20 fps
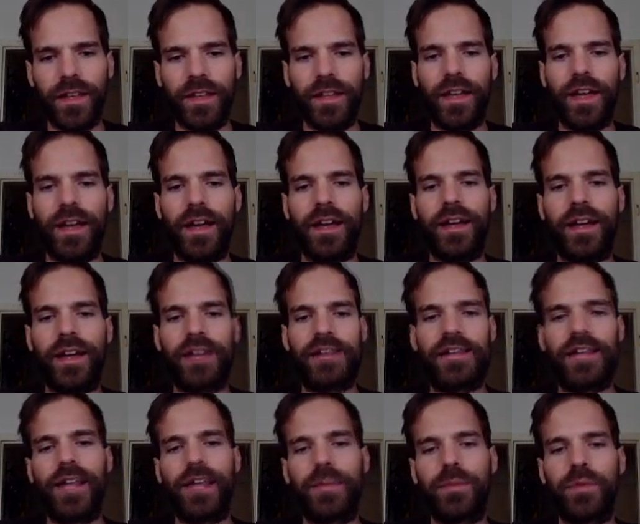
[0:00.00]
Uh,
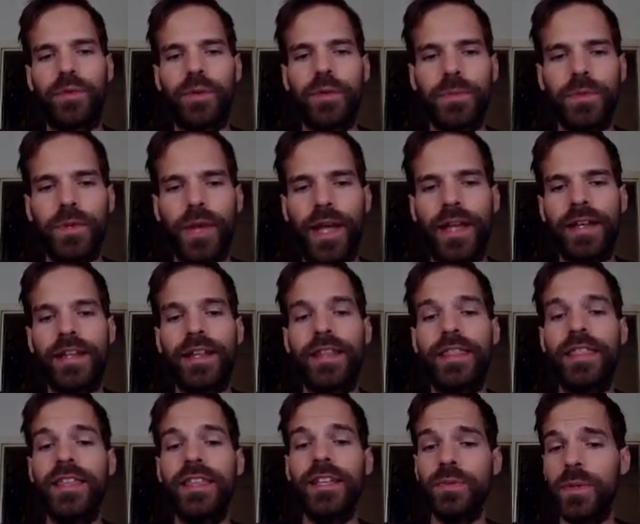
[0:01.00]
type crypto Andy.
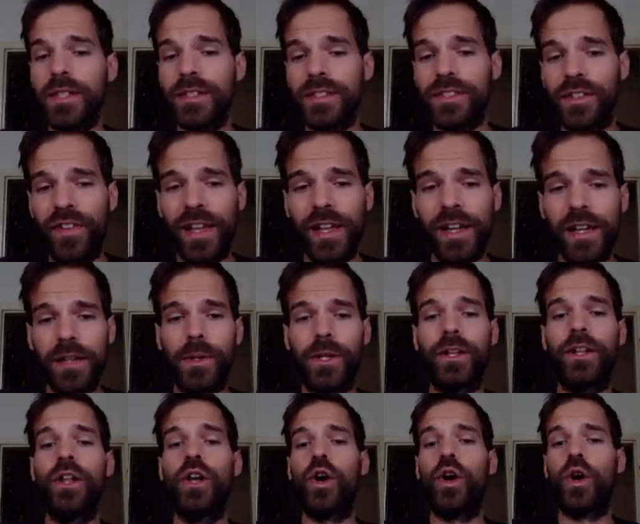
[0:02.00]
This one is
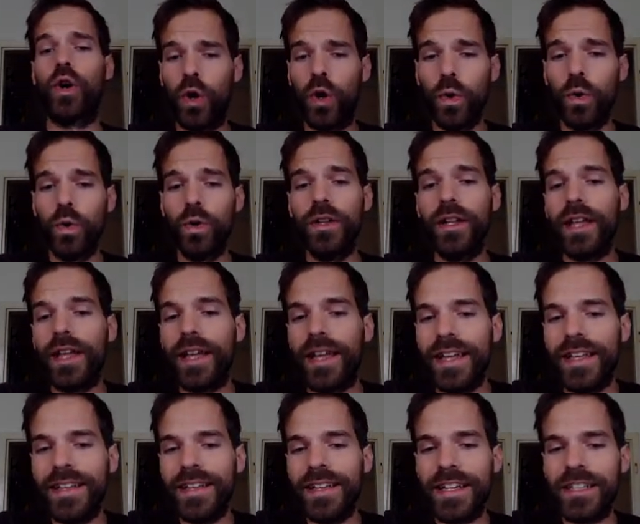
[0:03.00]
available. Cool.
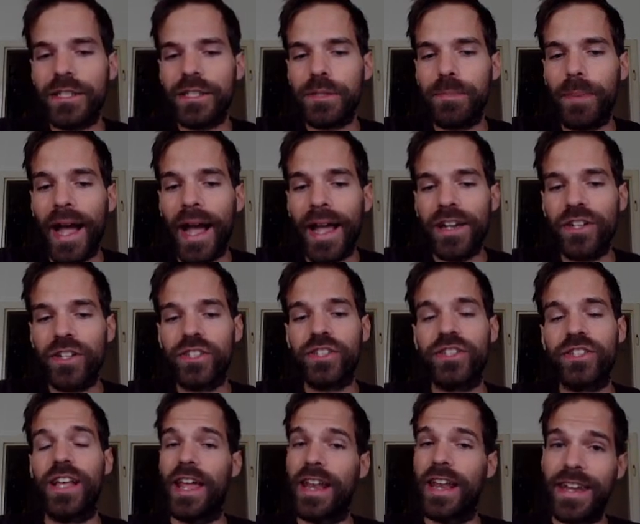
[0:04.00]
It
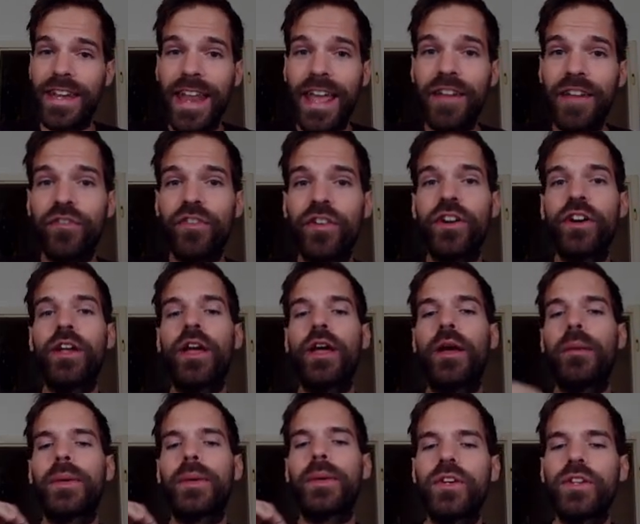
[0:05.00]
expires never
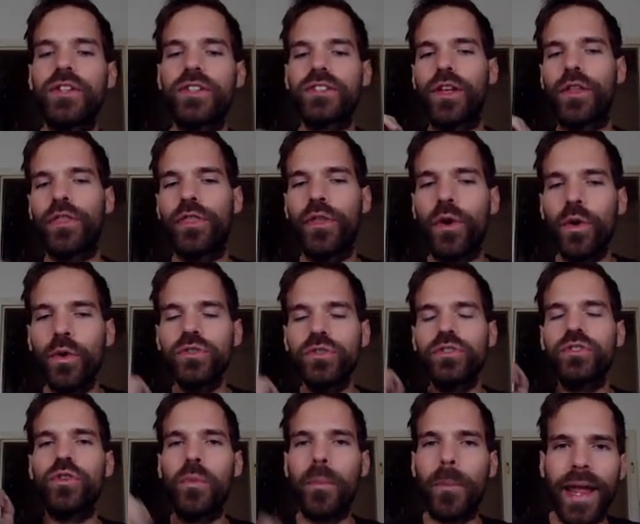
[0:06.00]
because those
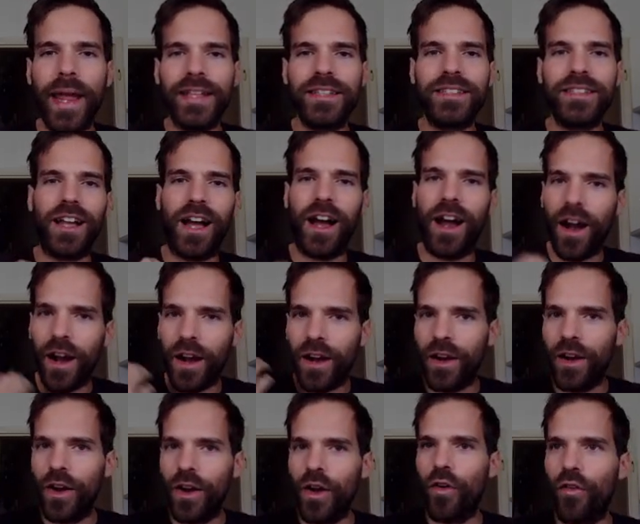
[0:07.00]
domains
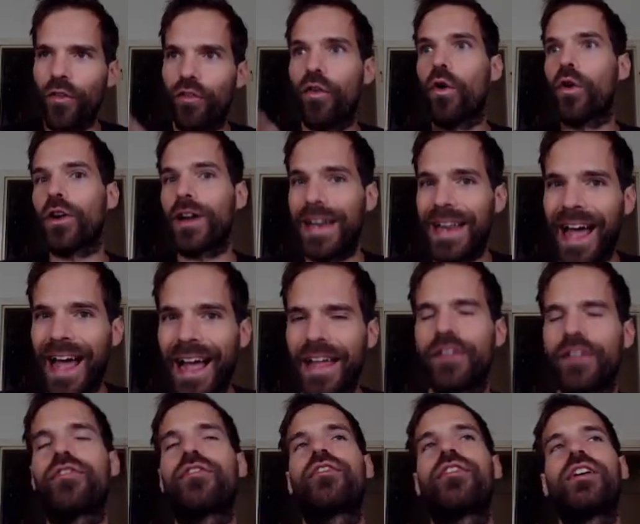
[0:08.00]
are for
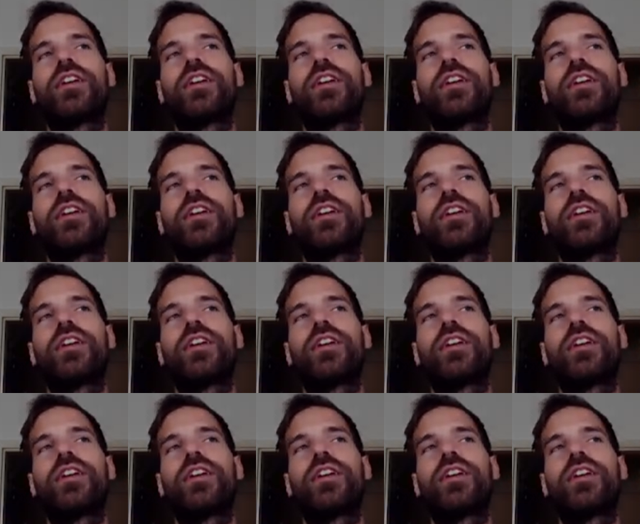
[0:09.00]
life.